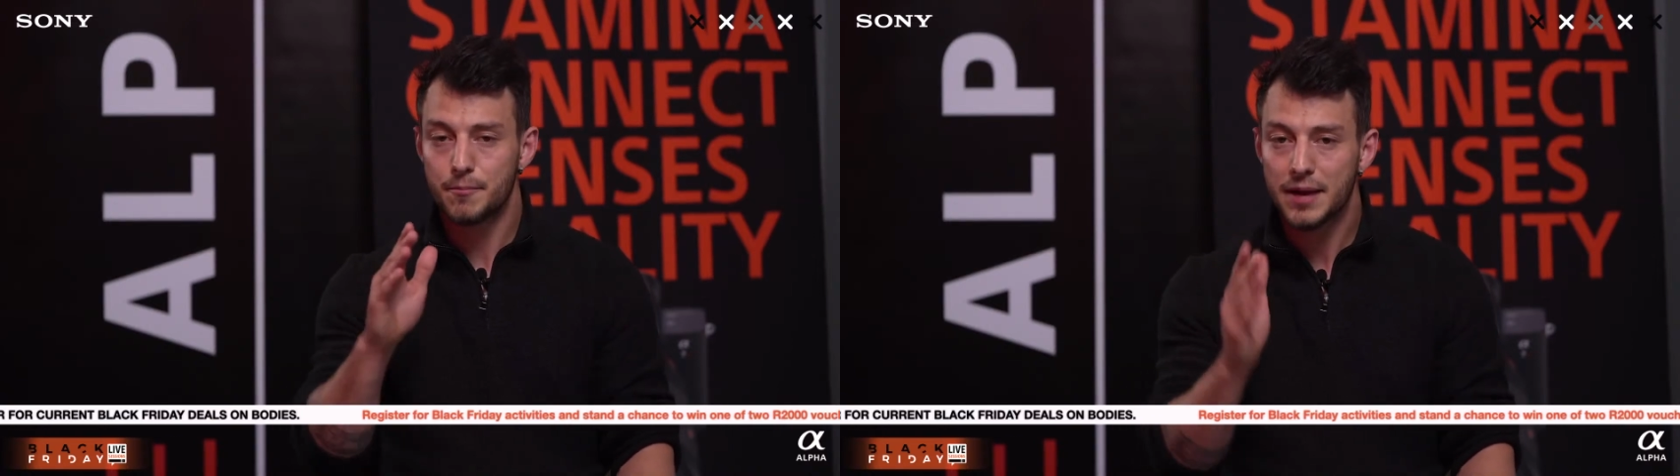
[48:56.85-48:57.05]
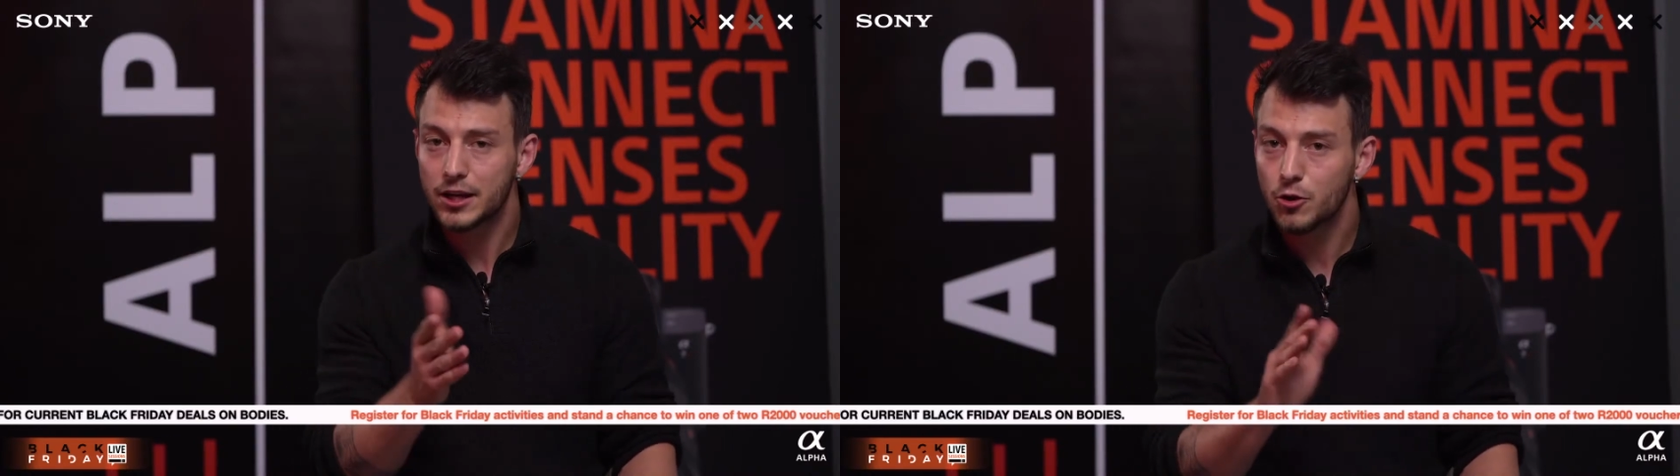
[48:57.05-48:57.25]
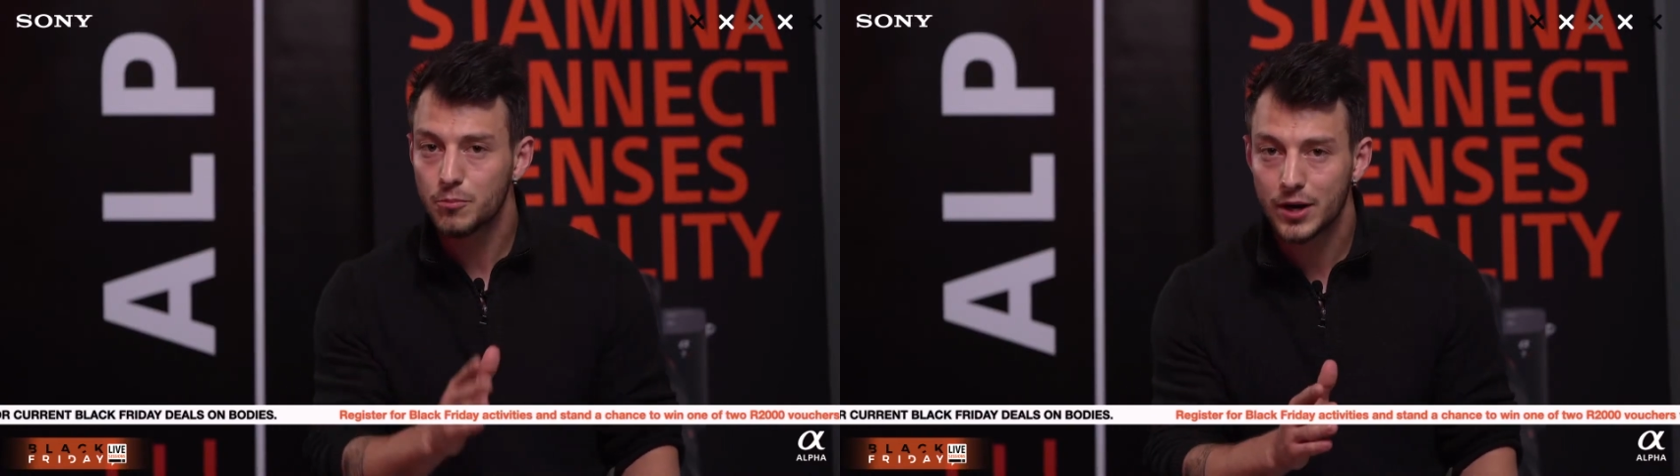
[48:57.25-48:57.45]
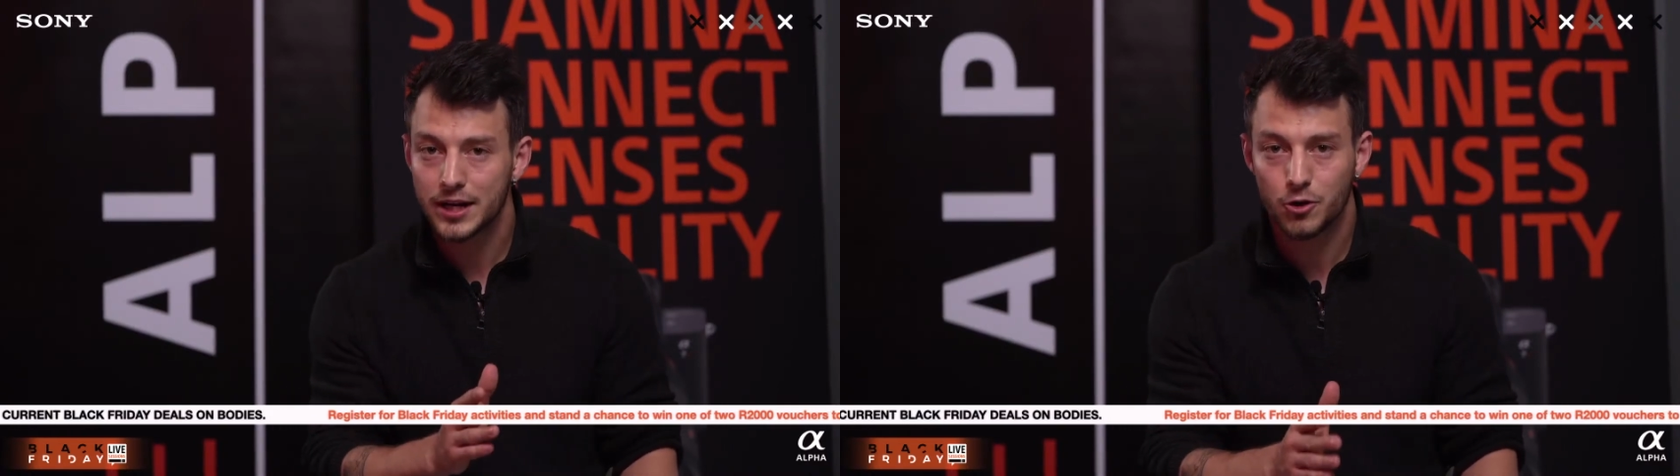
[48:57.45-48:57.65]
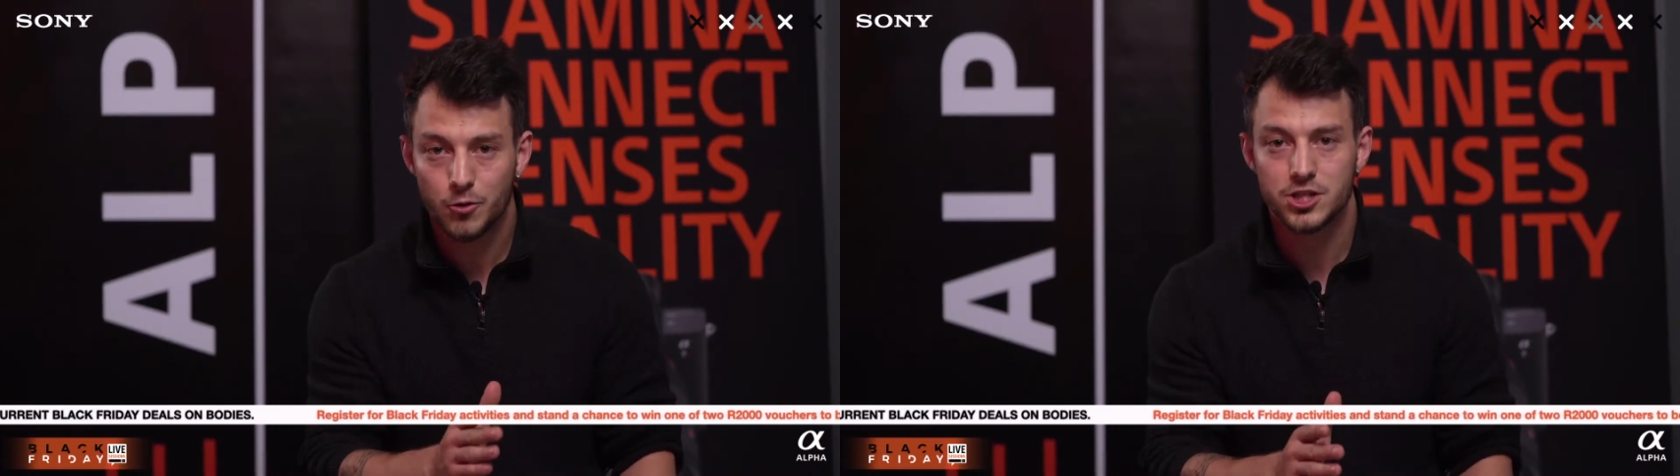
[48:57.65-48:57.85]
if there's a
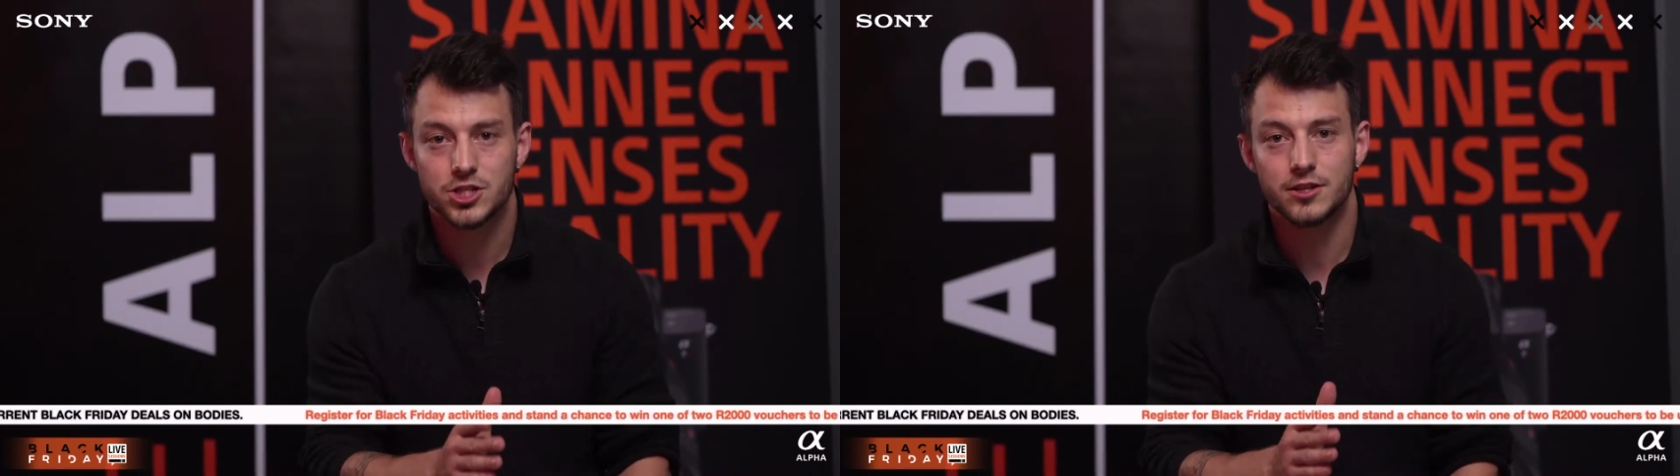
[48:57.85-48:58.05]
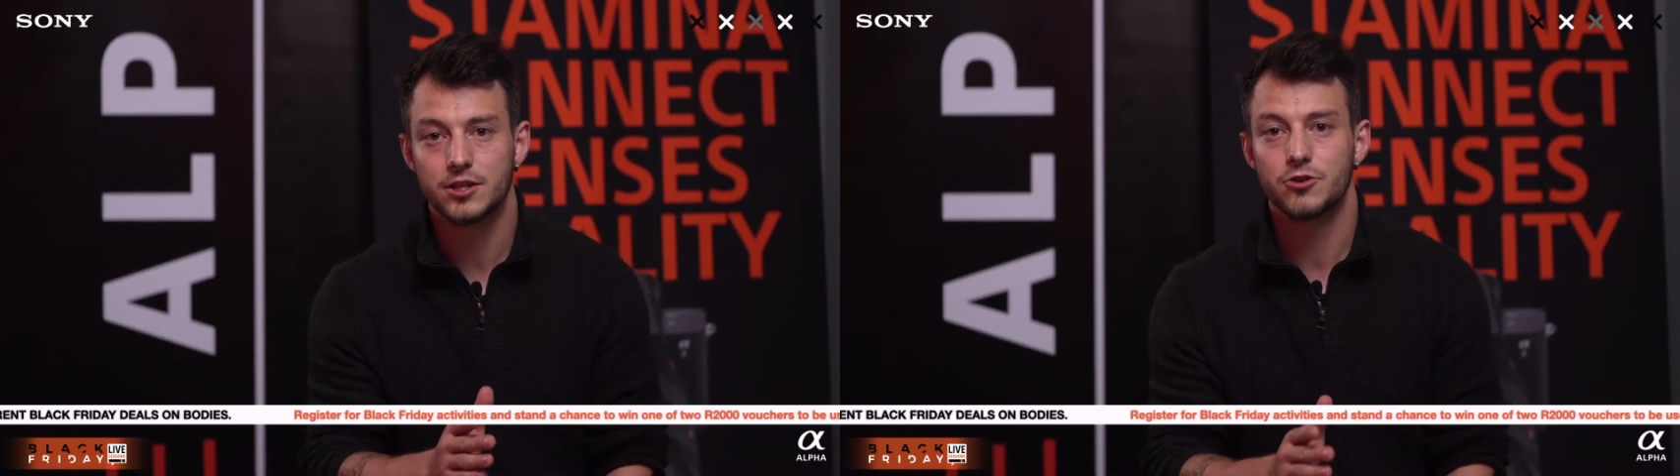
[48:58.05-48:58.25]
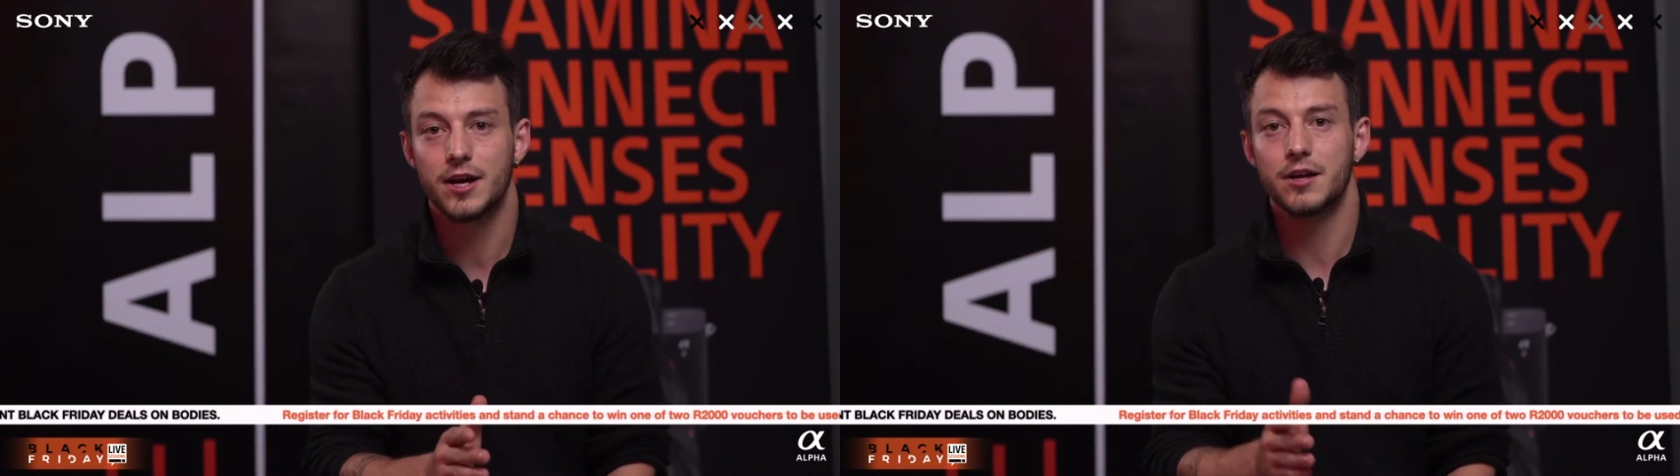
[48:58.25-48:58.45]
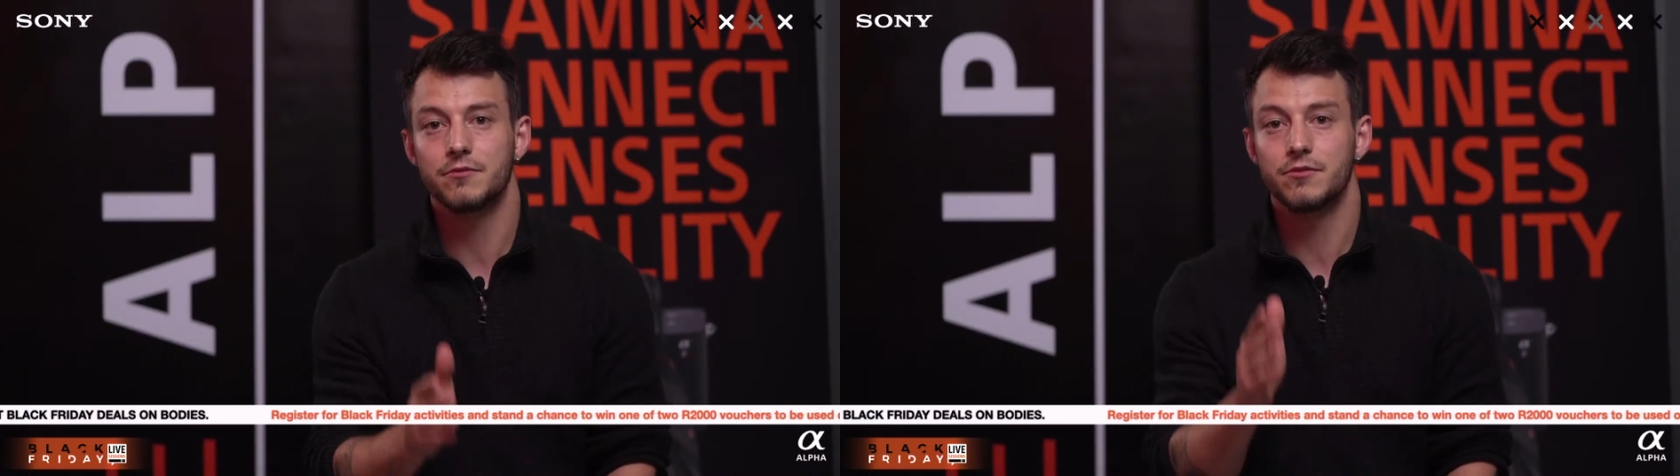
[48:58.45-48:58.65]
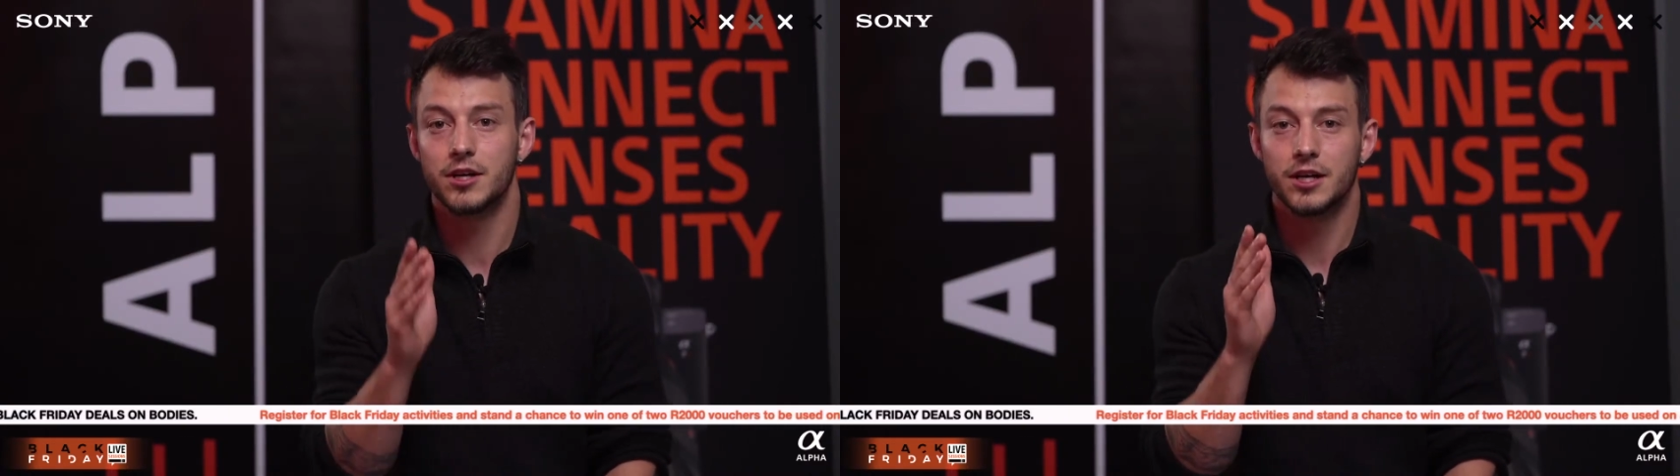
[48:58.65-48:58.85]
make or break
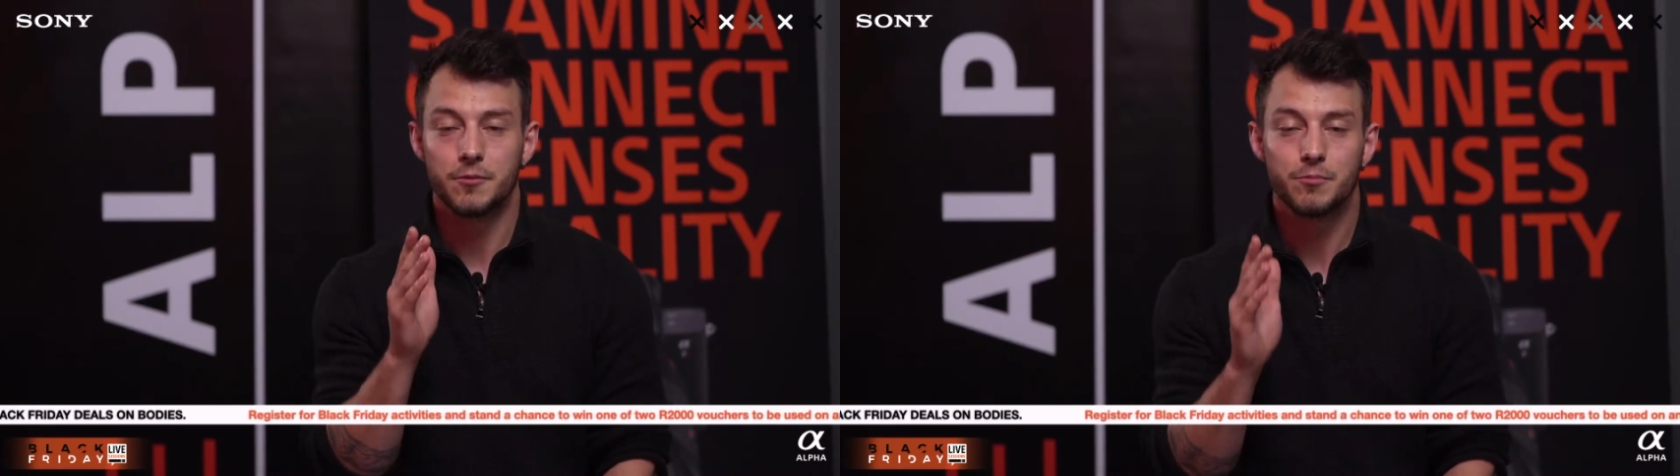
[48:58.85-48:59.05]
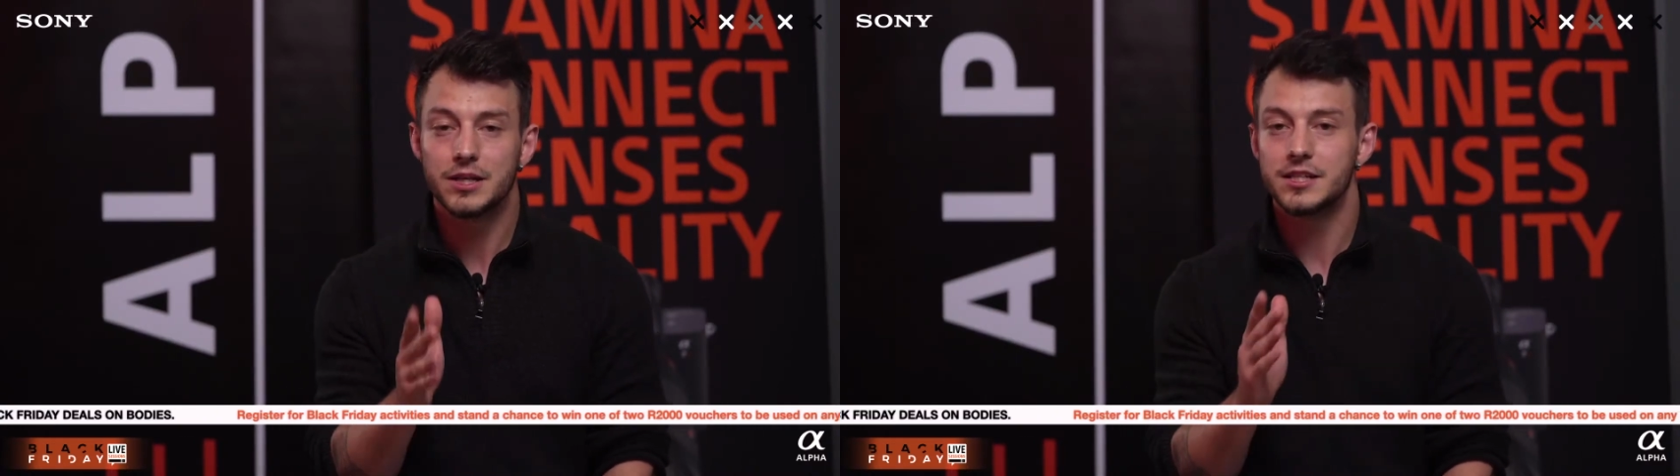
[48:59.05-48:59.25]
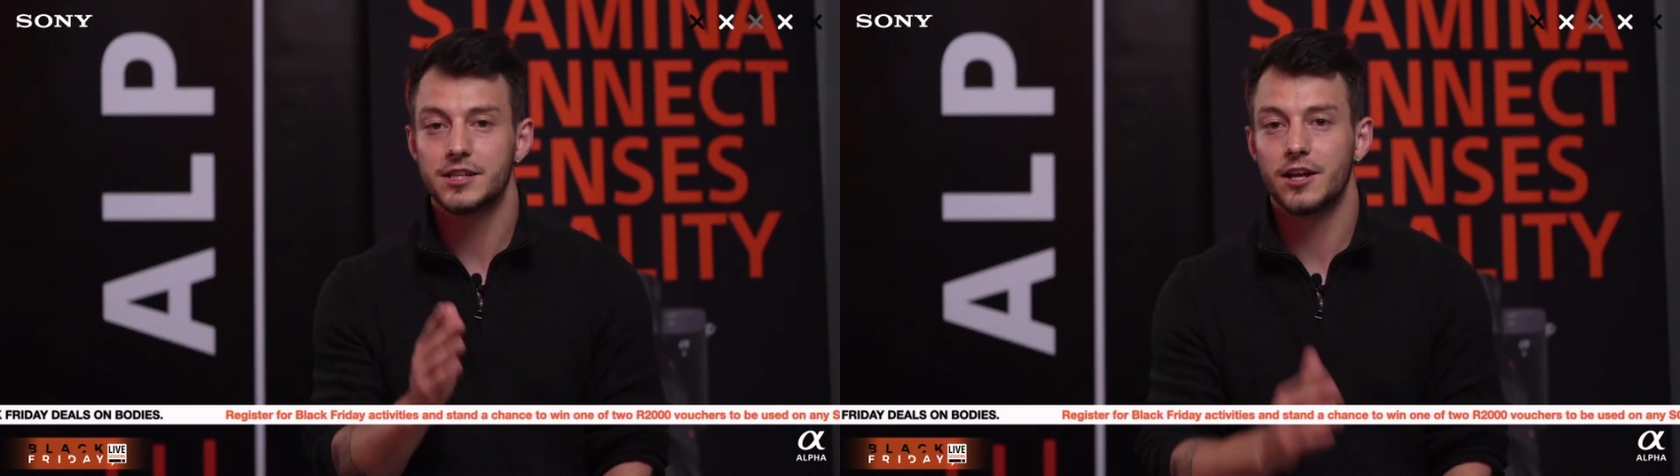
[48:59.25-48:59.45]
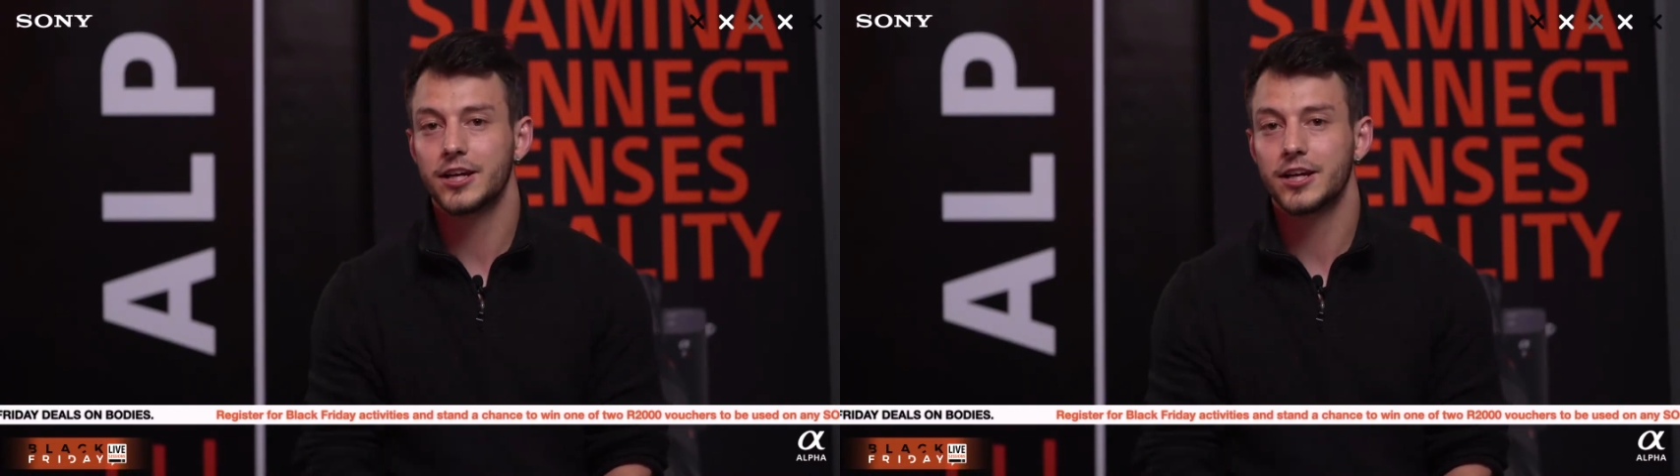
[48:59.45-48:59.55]
question that you have,